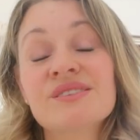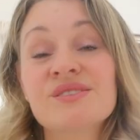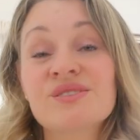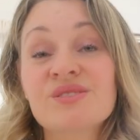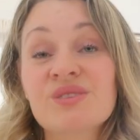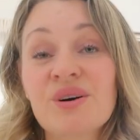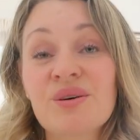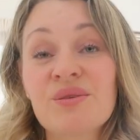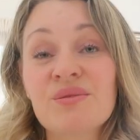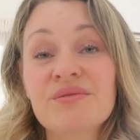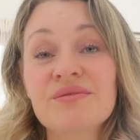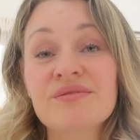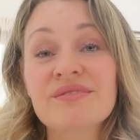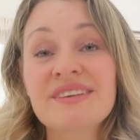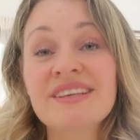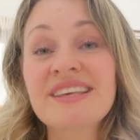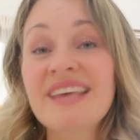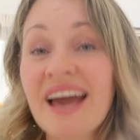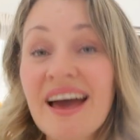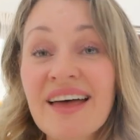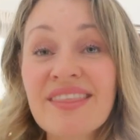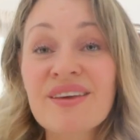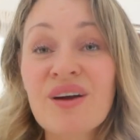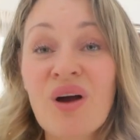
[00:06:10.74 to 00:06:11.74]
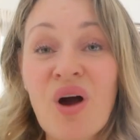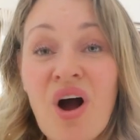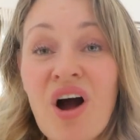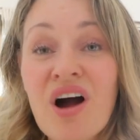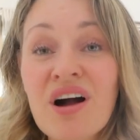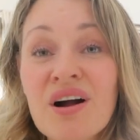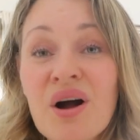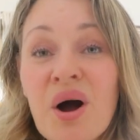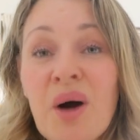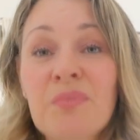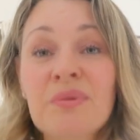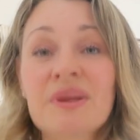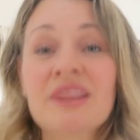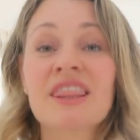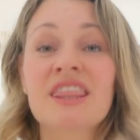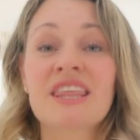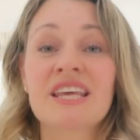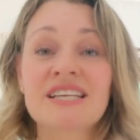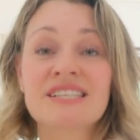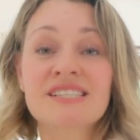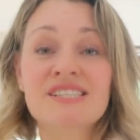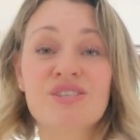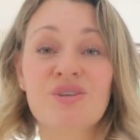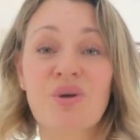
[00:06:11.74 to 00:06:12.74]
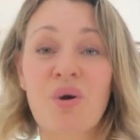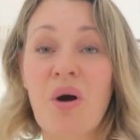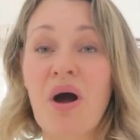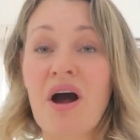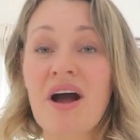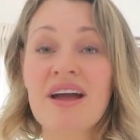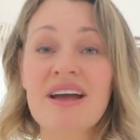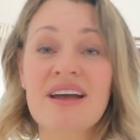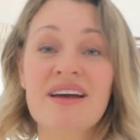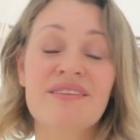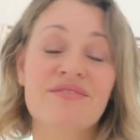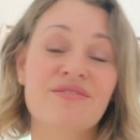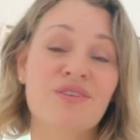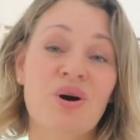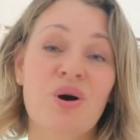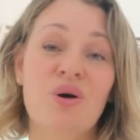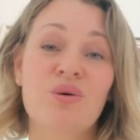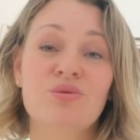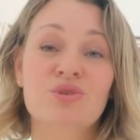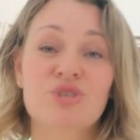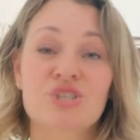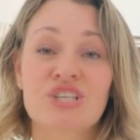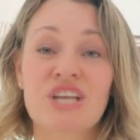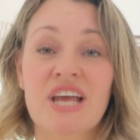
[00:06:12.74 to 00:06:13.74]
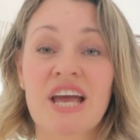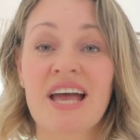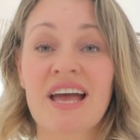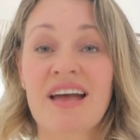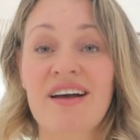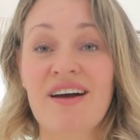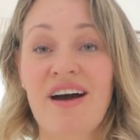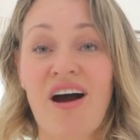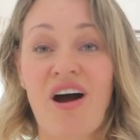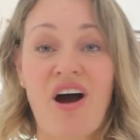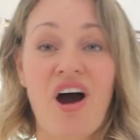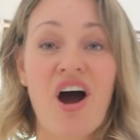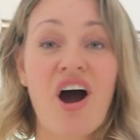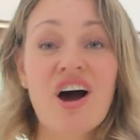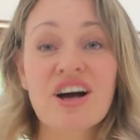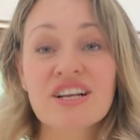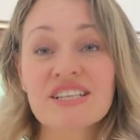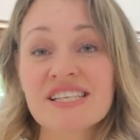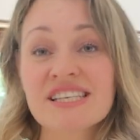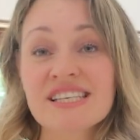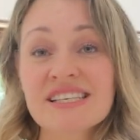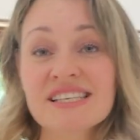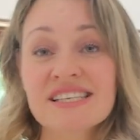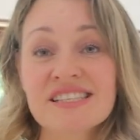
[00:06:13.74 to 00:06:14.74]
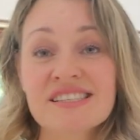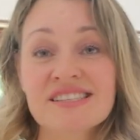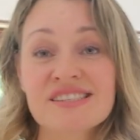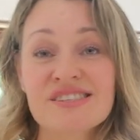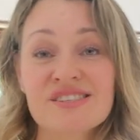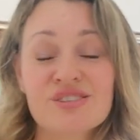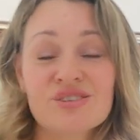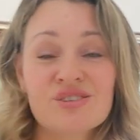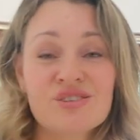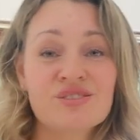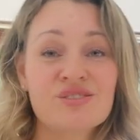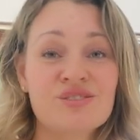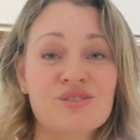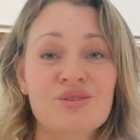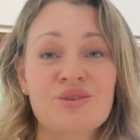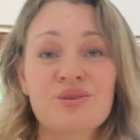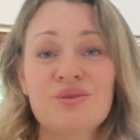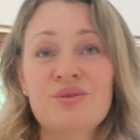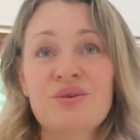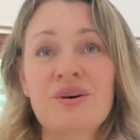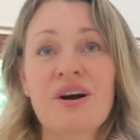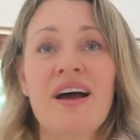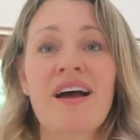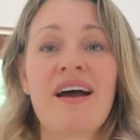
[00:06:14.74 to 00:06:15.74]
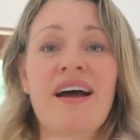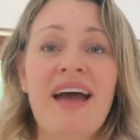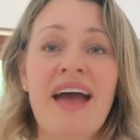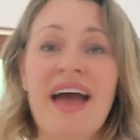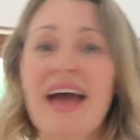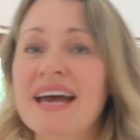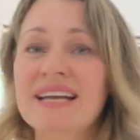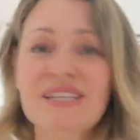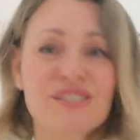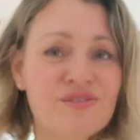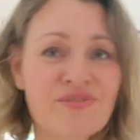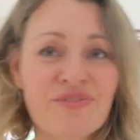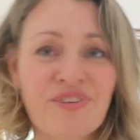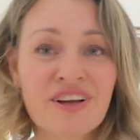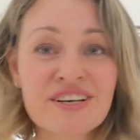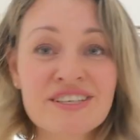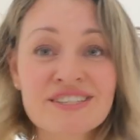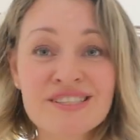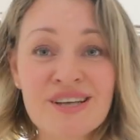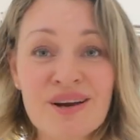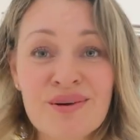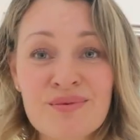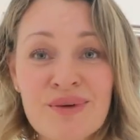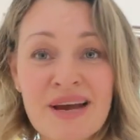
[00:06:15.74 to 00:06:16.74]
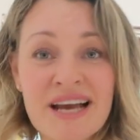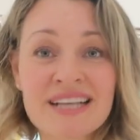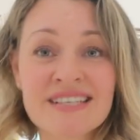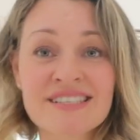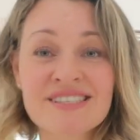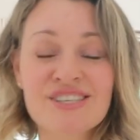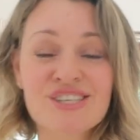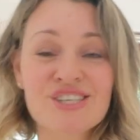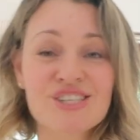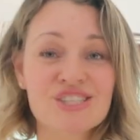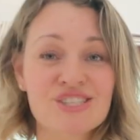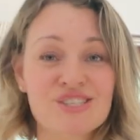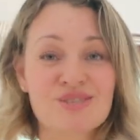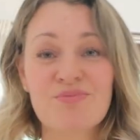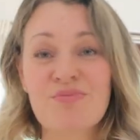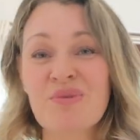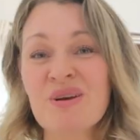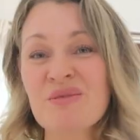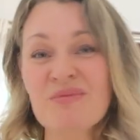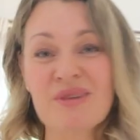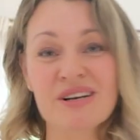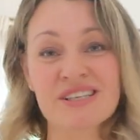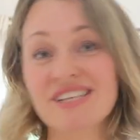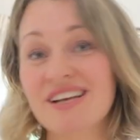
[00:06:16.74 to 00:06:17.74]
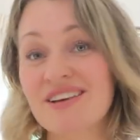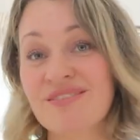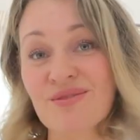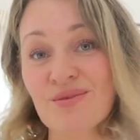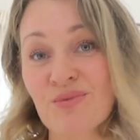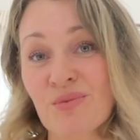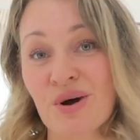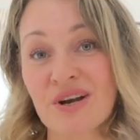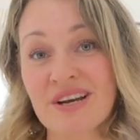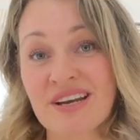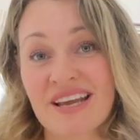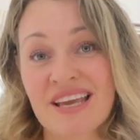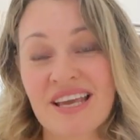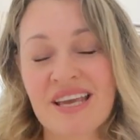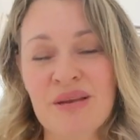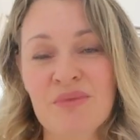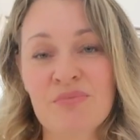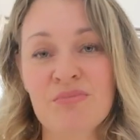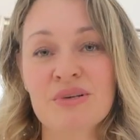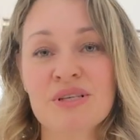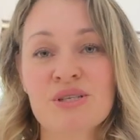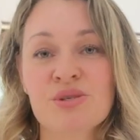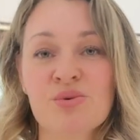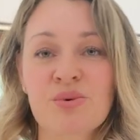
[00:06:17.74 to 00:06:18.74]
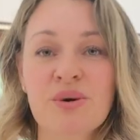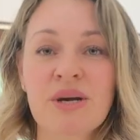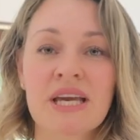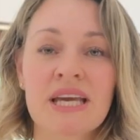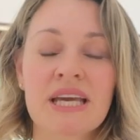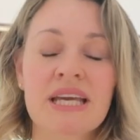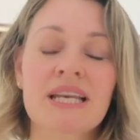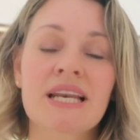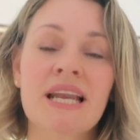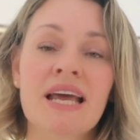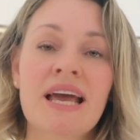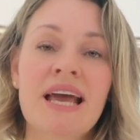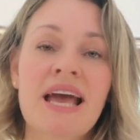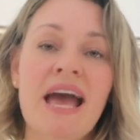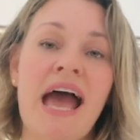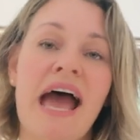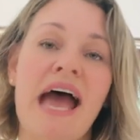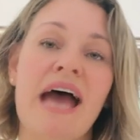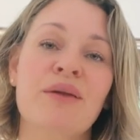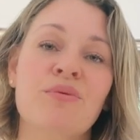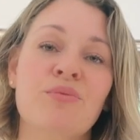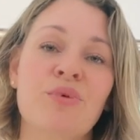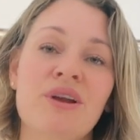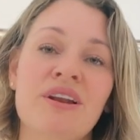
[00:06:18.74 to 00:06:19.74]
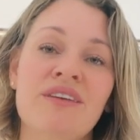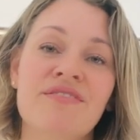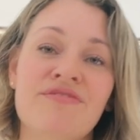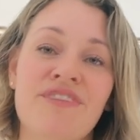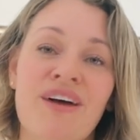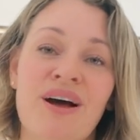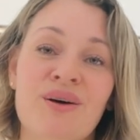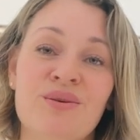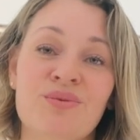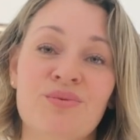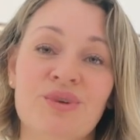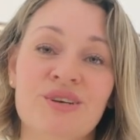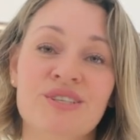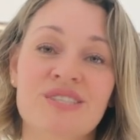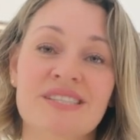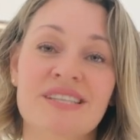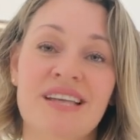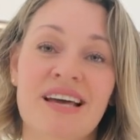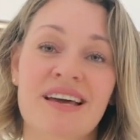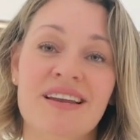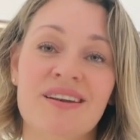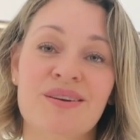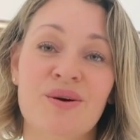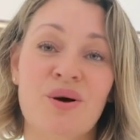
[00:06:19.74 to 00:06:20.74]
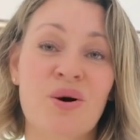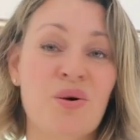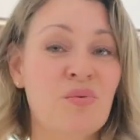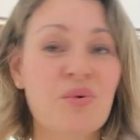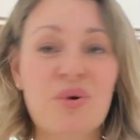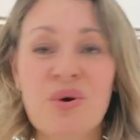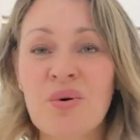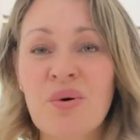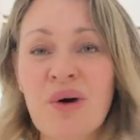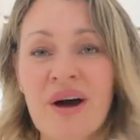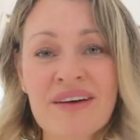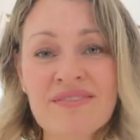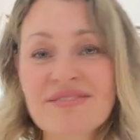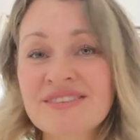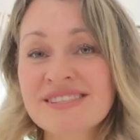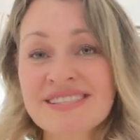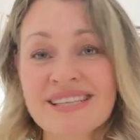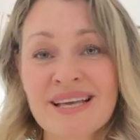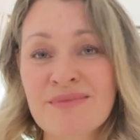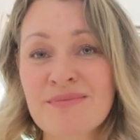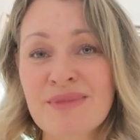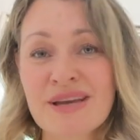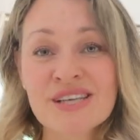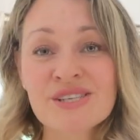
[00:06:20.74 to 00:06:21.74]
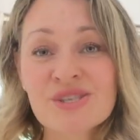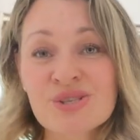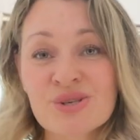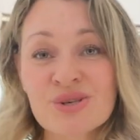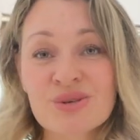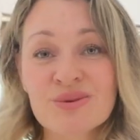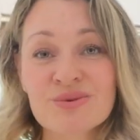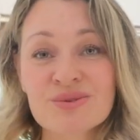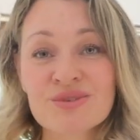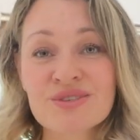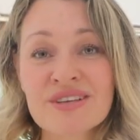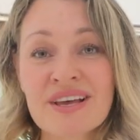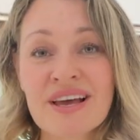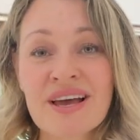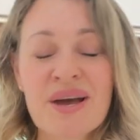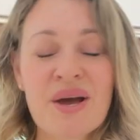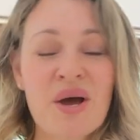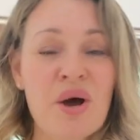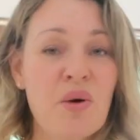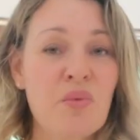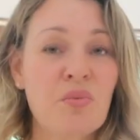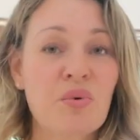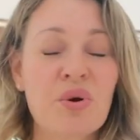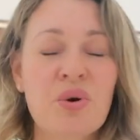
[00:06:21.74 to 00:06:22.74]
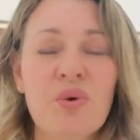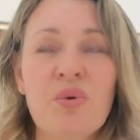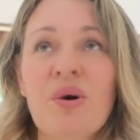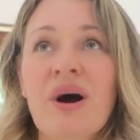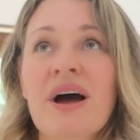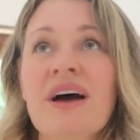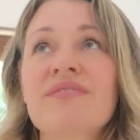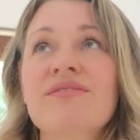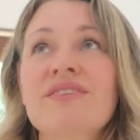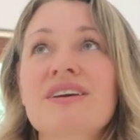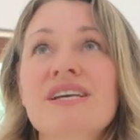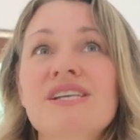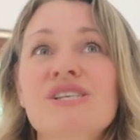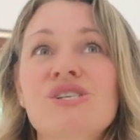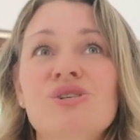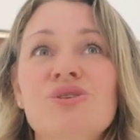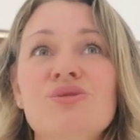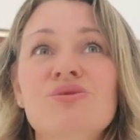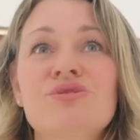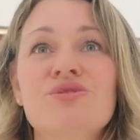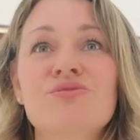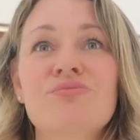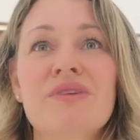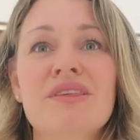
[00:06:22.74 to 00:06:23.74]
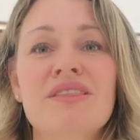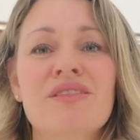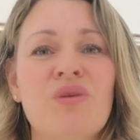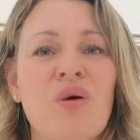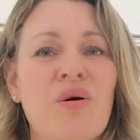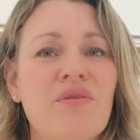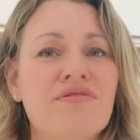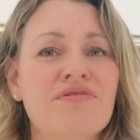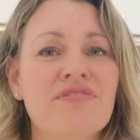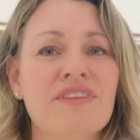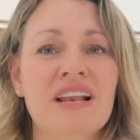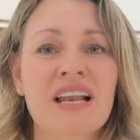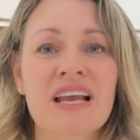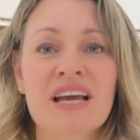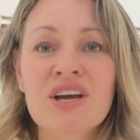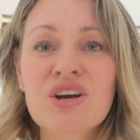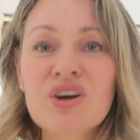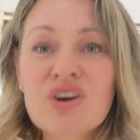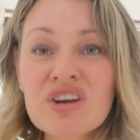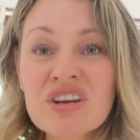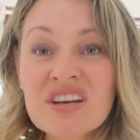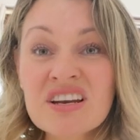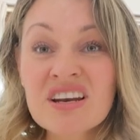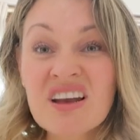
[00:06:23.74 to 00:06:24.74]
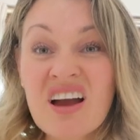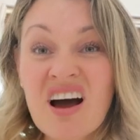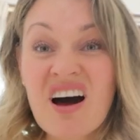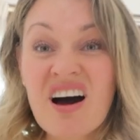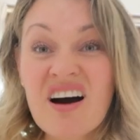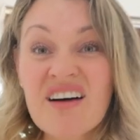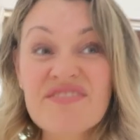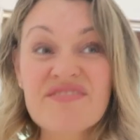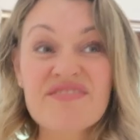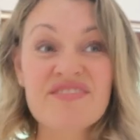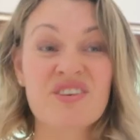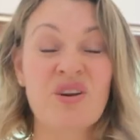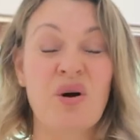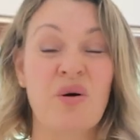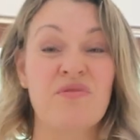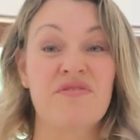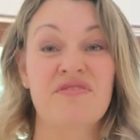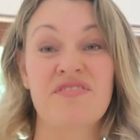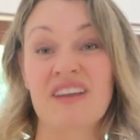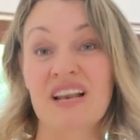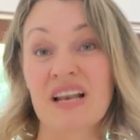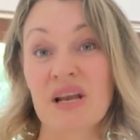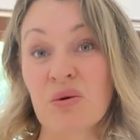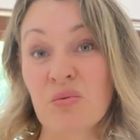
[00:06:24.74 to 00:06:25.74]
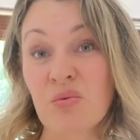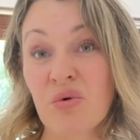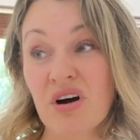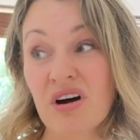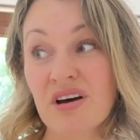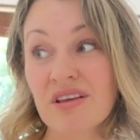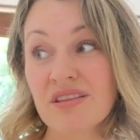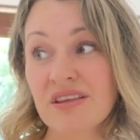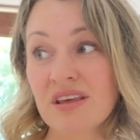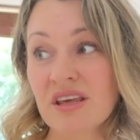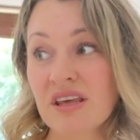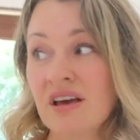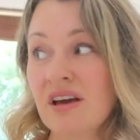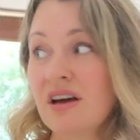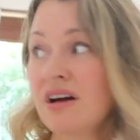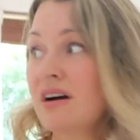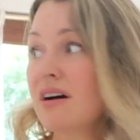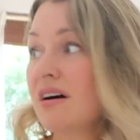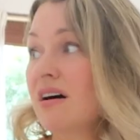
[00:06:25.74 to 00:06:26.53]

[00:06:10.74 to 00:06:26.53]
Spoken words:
So yeah, there are common things. So I have coached artists to hedge fund directors to pretty much everyone in between. And what I found was that we all have the same issues. We all have issues with not feeling good enough, not feeling worthy.